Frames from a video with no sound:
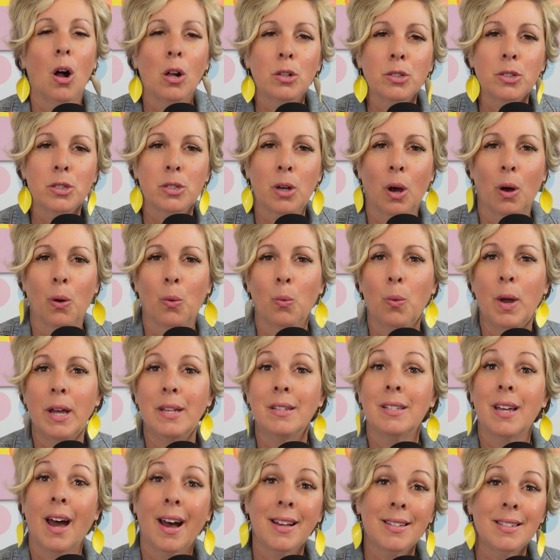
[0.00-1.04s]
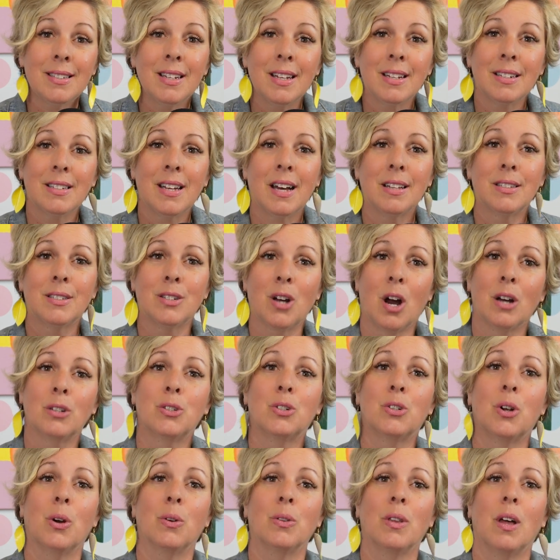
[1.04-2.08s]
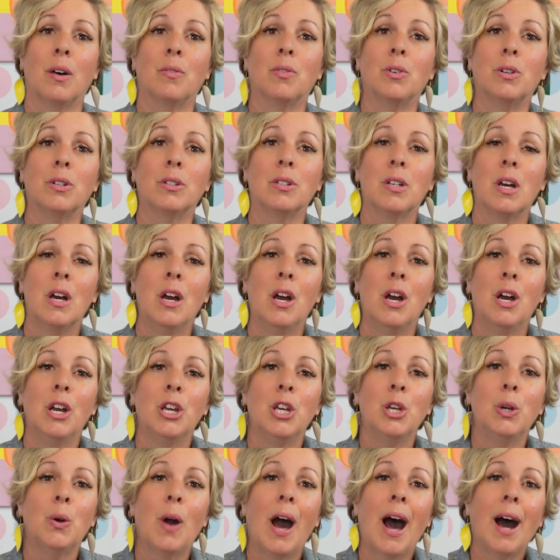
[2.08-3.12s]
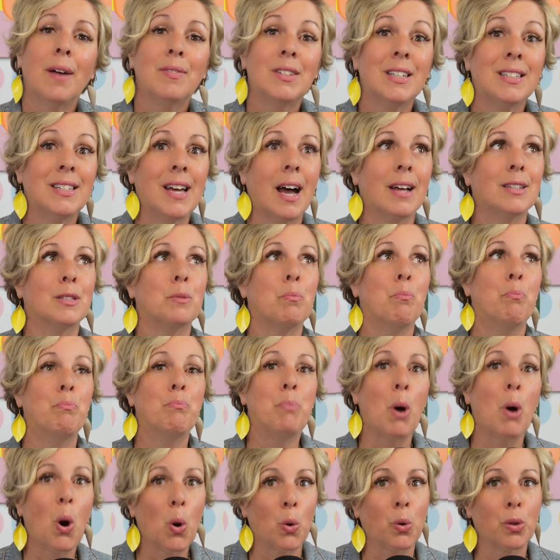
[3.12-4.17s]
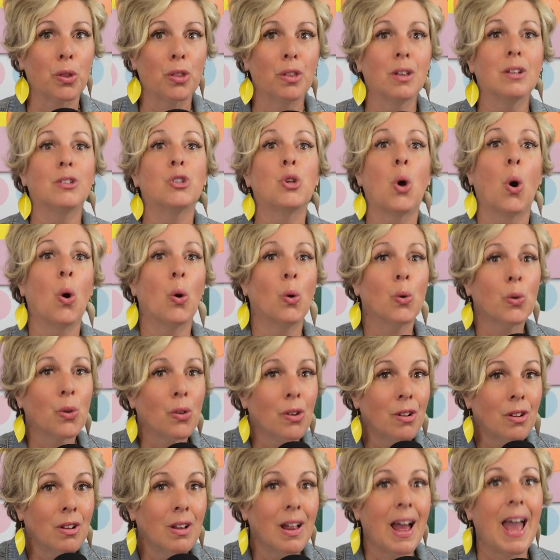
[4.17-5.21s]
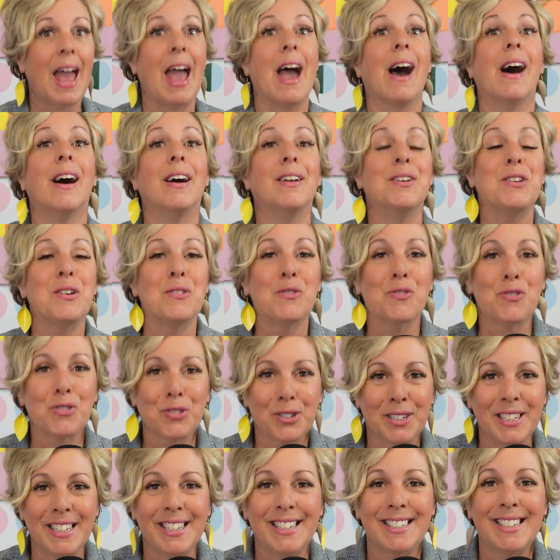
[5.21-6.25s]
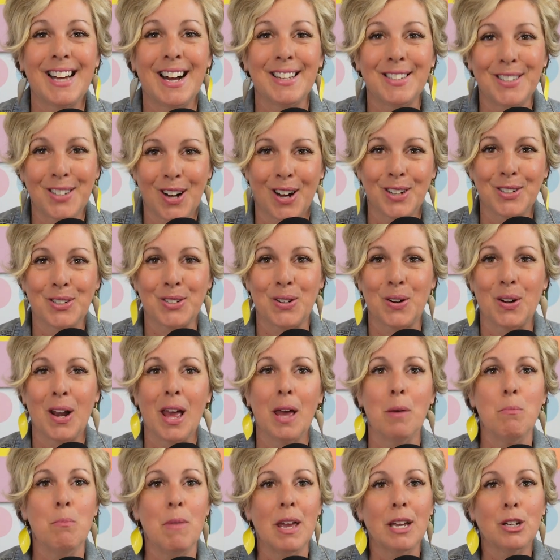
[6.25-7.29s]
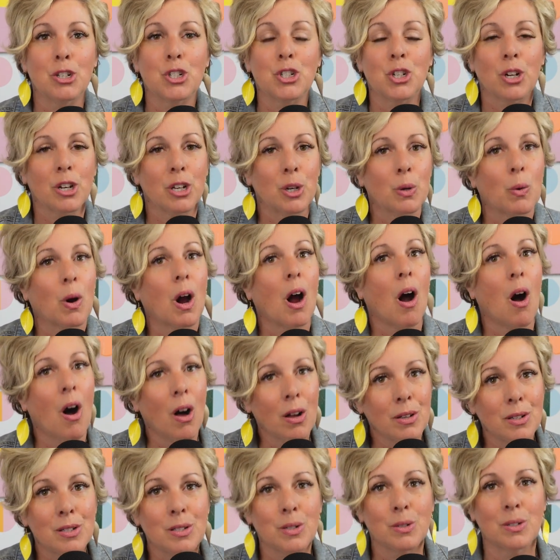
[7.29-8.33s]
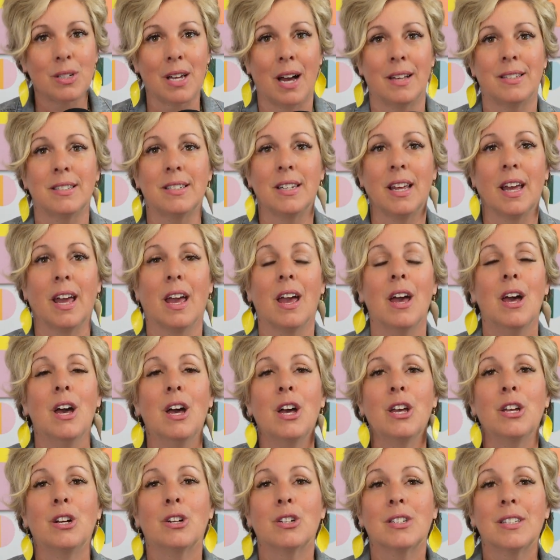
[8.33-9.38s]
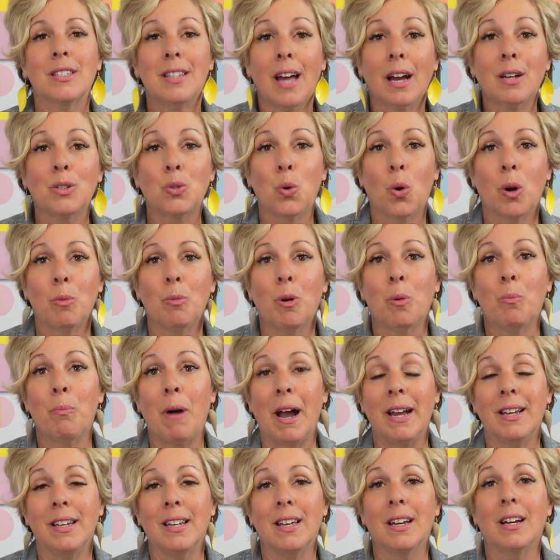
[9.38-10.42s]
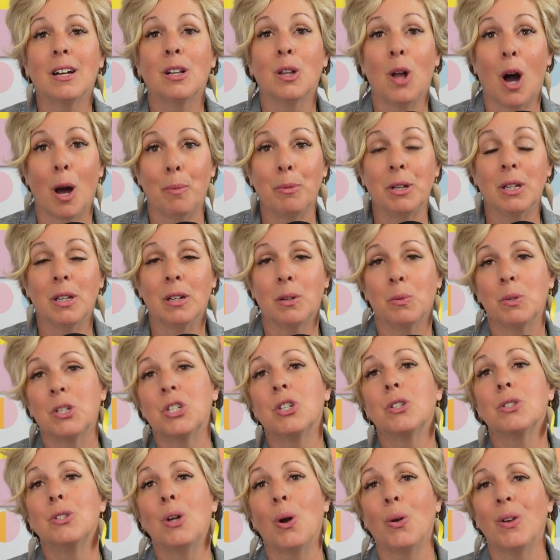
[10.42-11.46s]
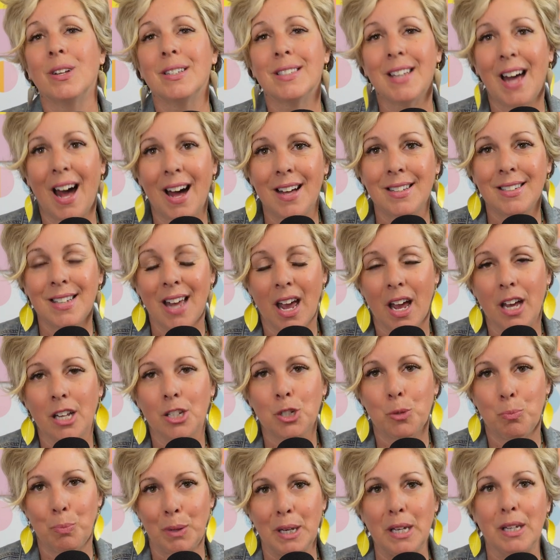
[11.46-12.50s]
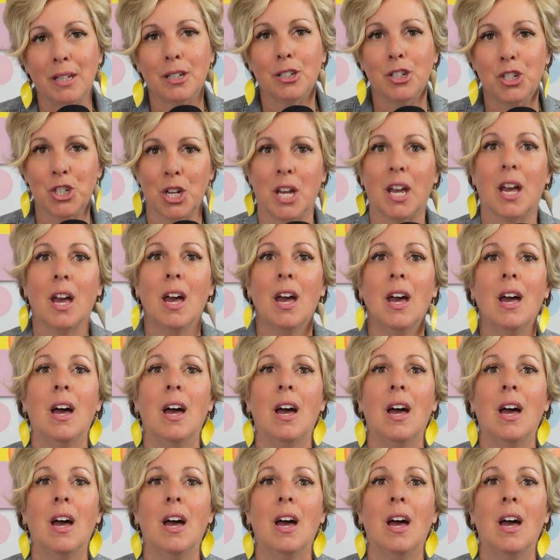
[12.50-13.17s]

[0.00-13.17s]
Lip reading: Also, when testing testosterone levels, you have to test both total and free testosterone, and make sure you are also testing your sex hormone binding globulin, which is known as SHBG.